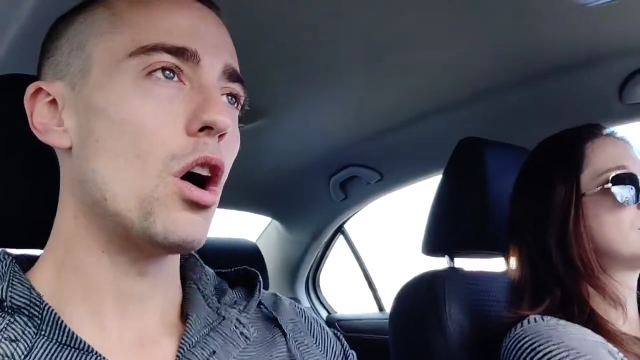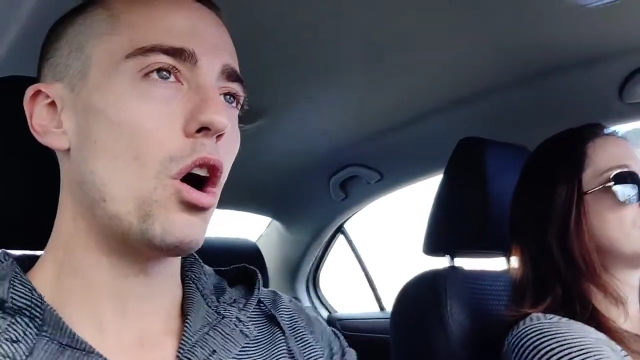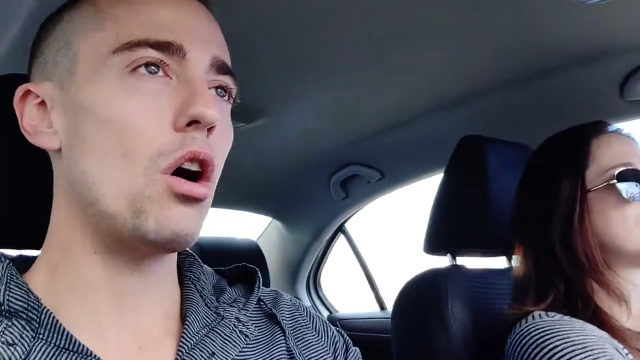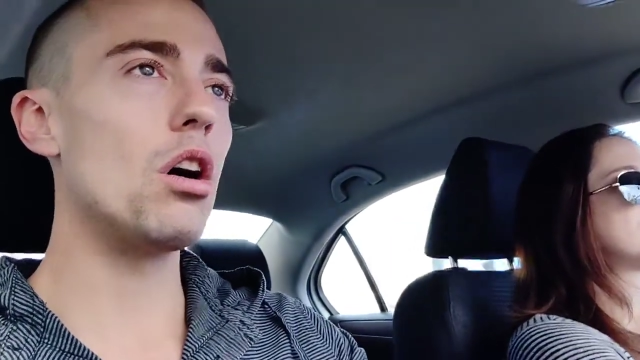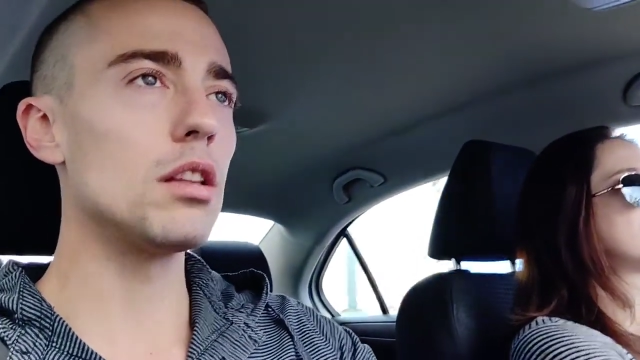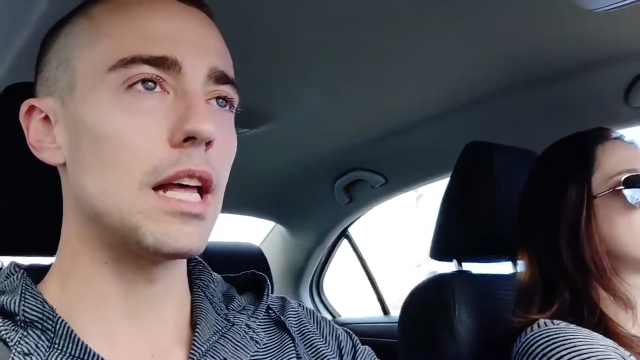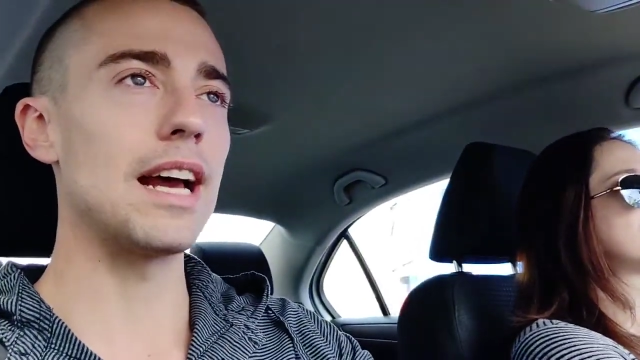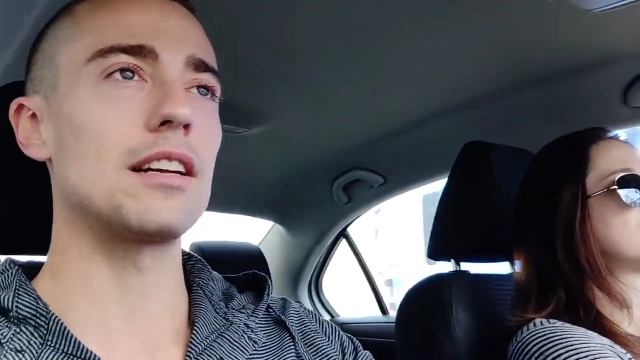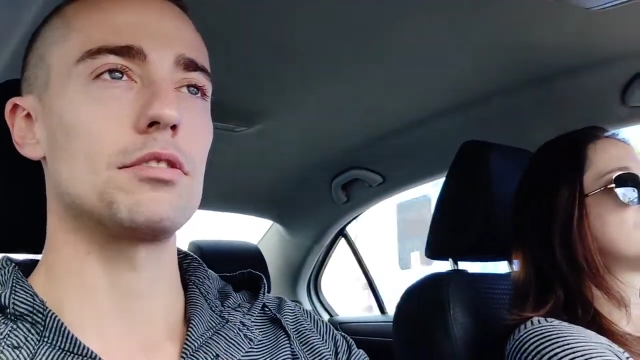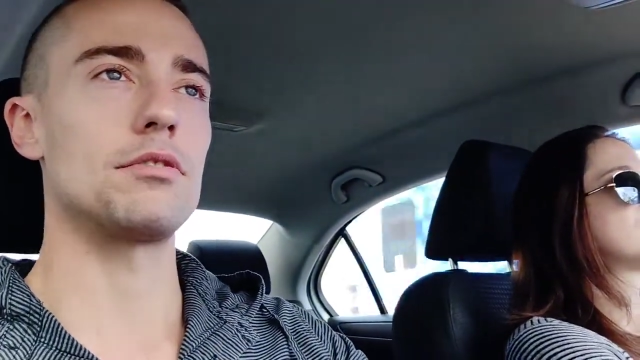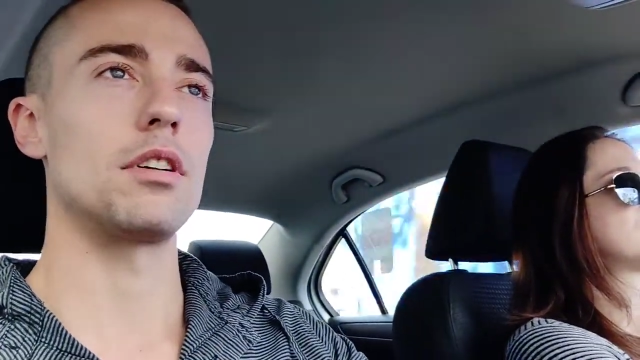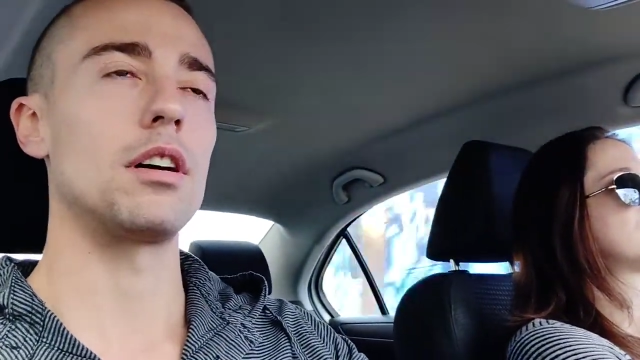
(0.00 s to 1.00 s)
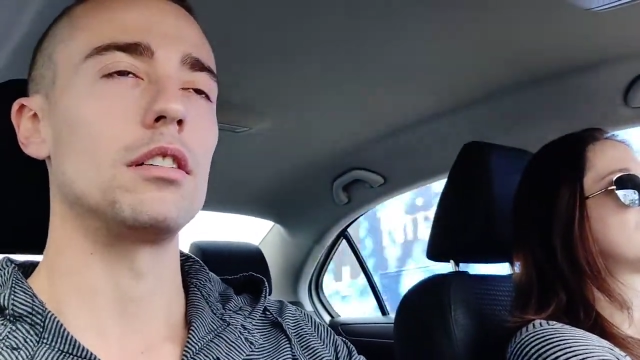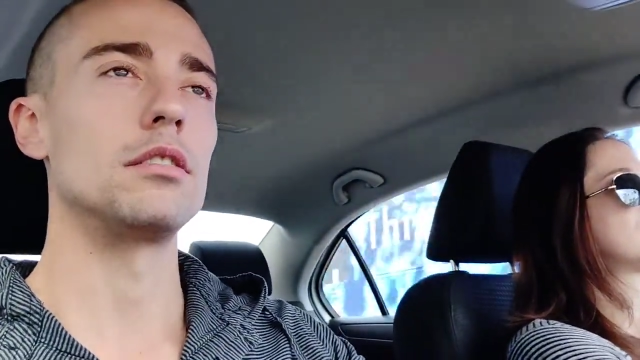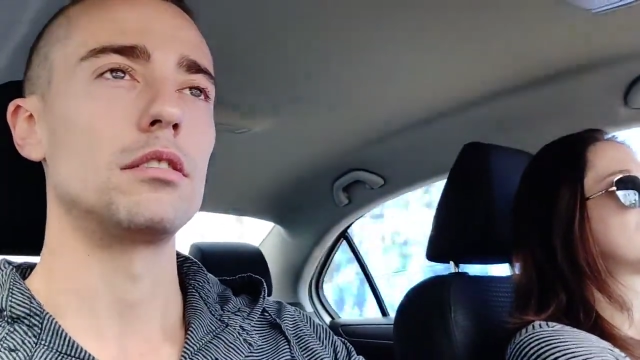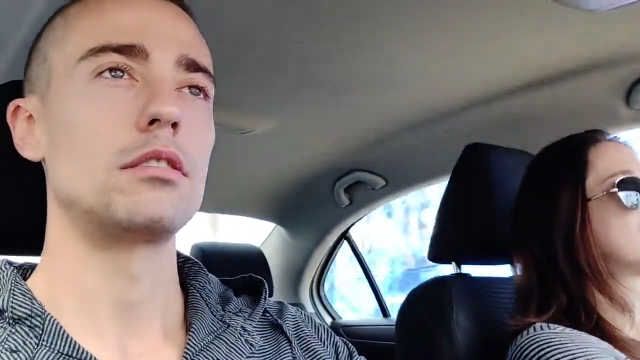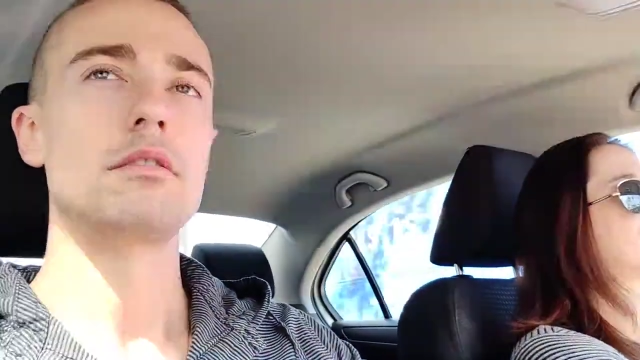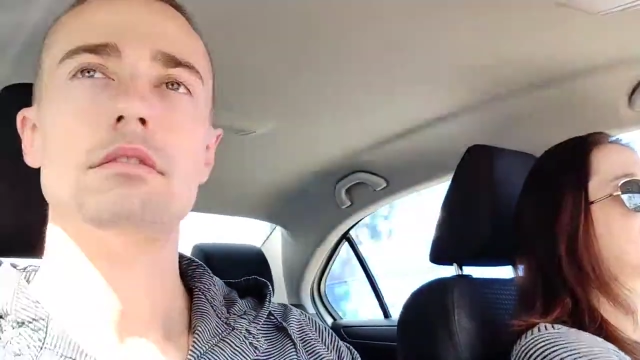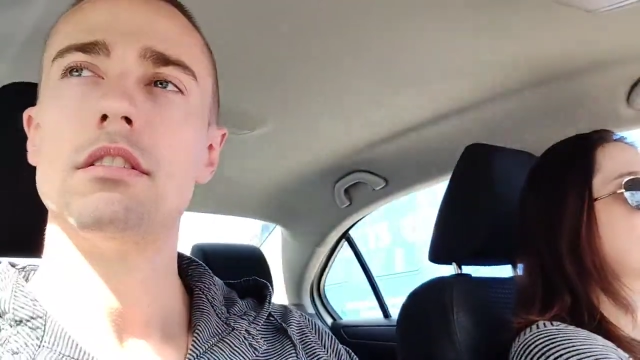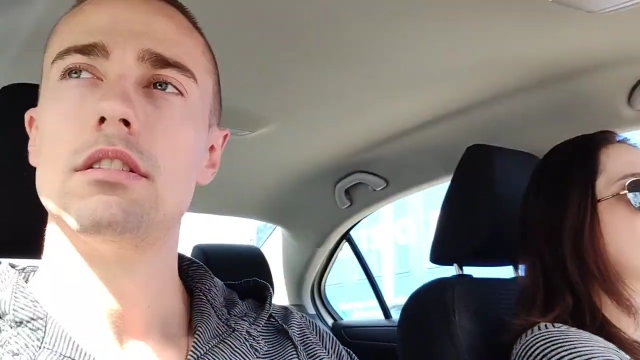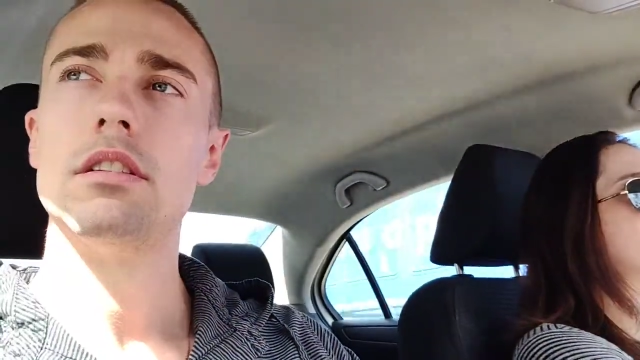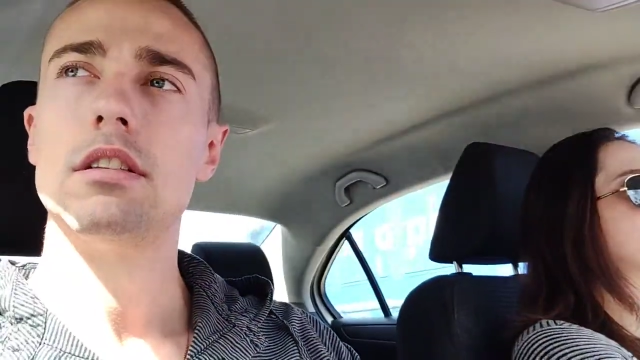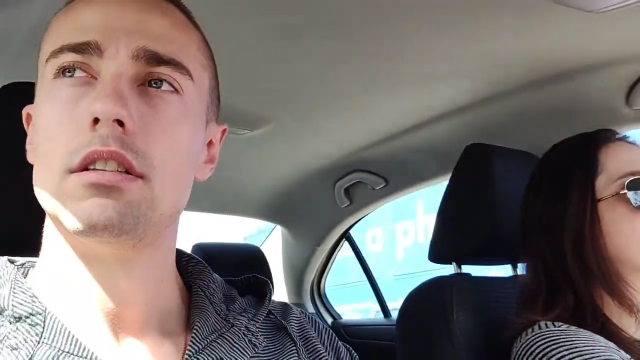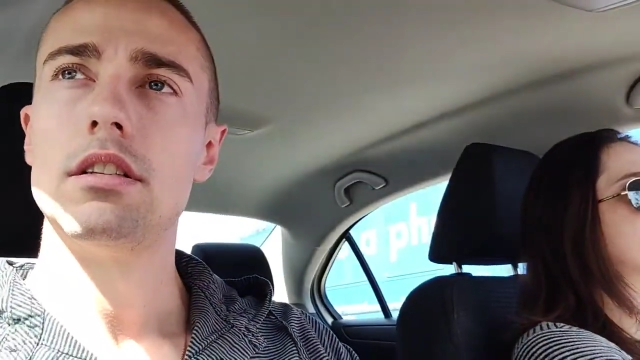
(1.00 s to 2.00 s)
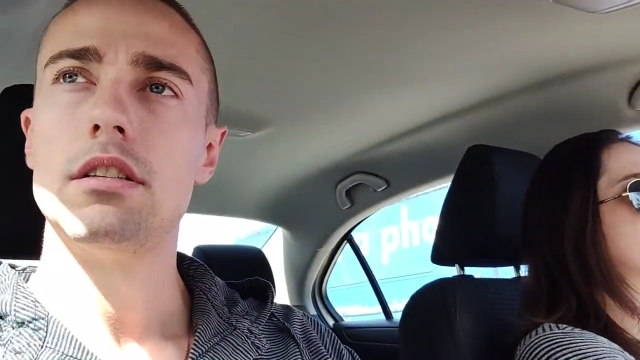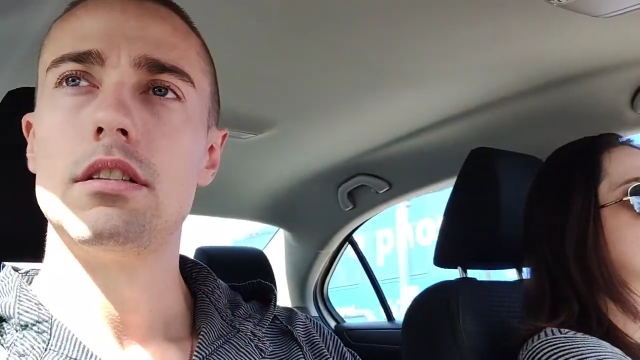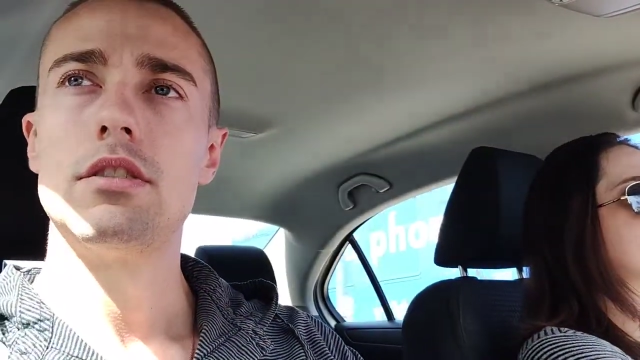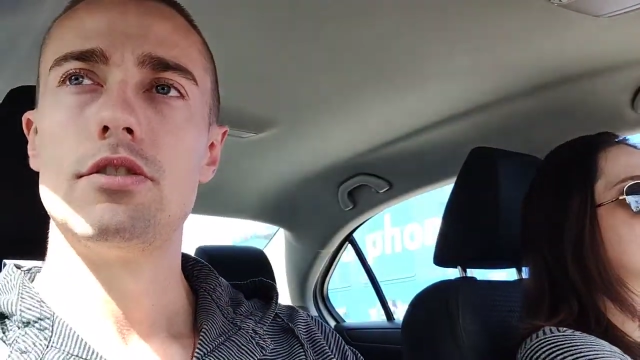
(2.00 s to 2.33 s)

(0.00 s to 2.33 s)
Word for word: all extra. Yes.